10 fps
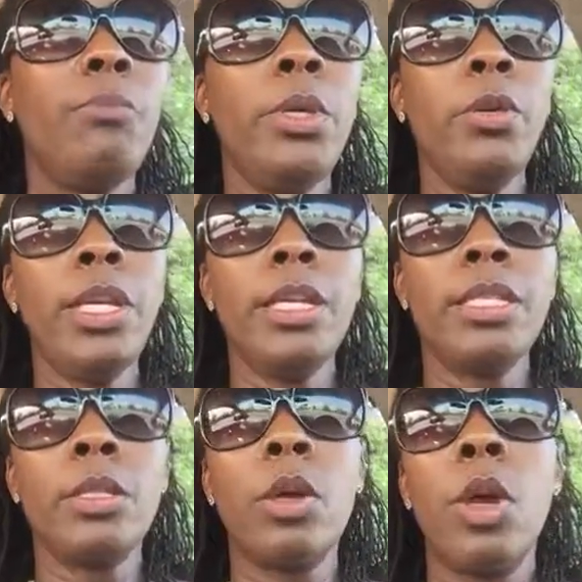beauty
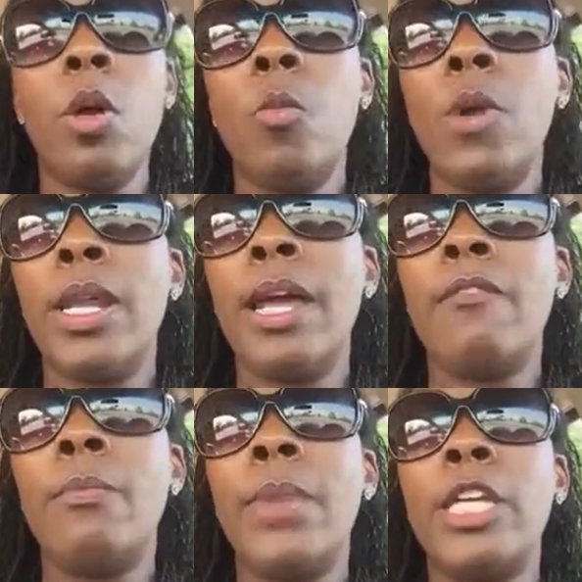is
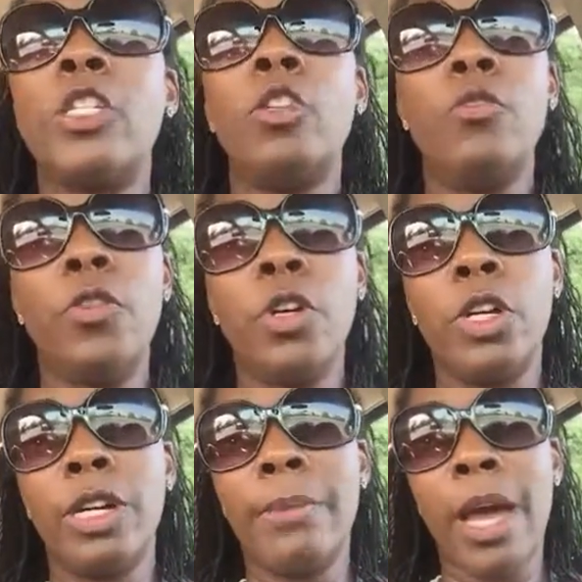whatever makes you feel
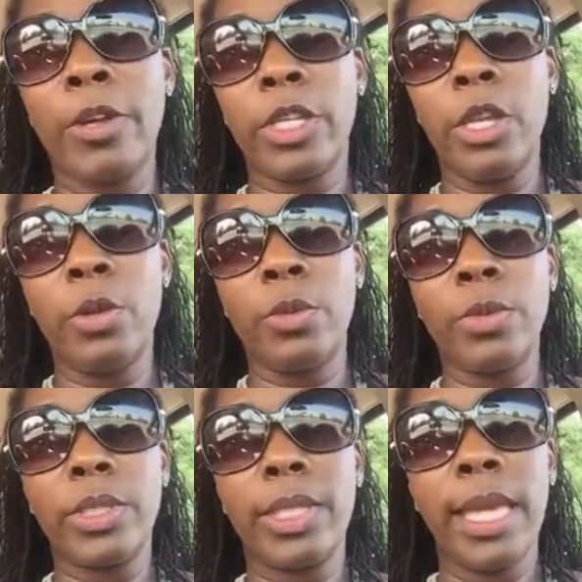good about you.
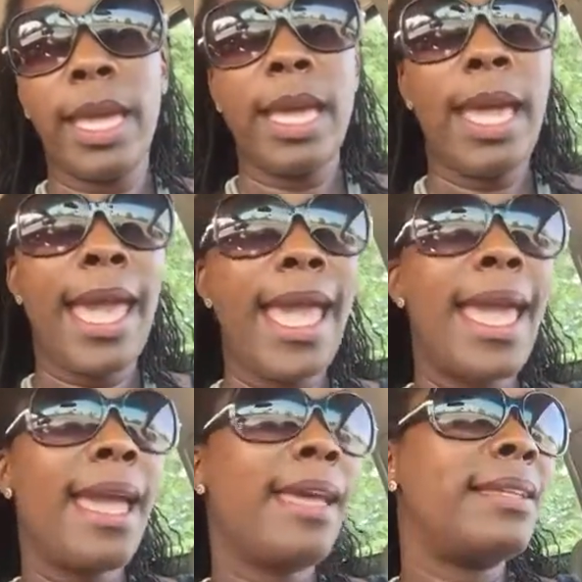
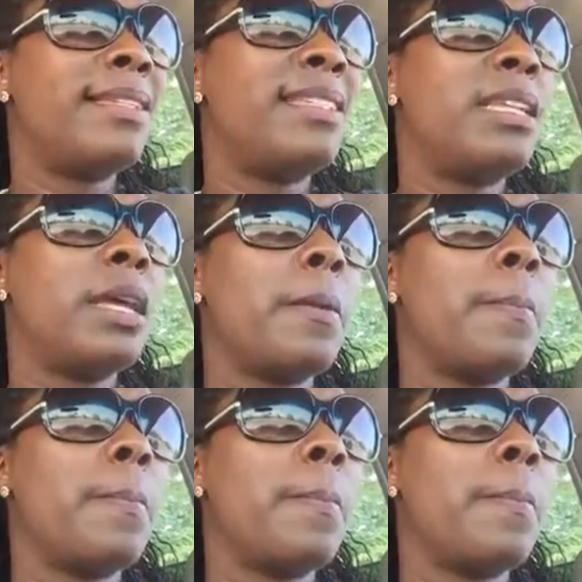And